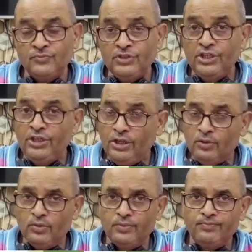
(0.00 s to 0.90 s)

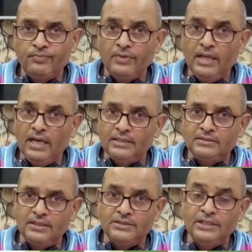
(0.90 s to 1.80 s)
Indigo,
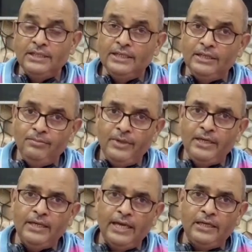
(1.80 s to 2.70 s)
as such,
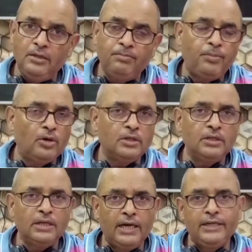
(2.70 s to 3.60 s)
remained an
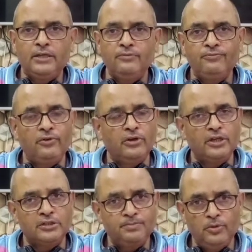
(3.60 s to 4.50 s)
important item for
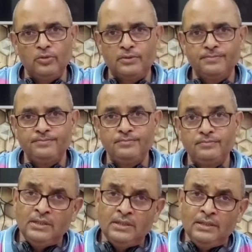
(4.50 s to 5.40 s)
export.
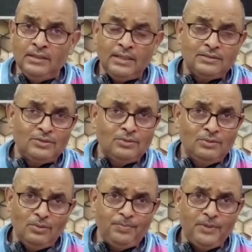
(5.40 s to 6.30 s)
Next,
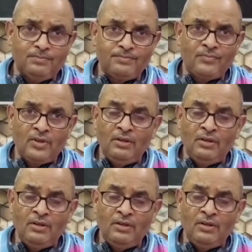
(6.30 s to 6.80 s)
opium.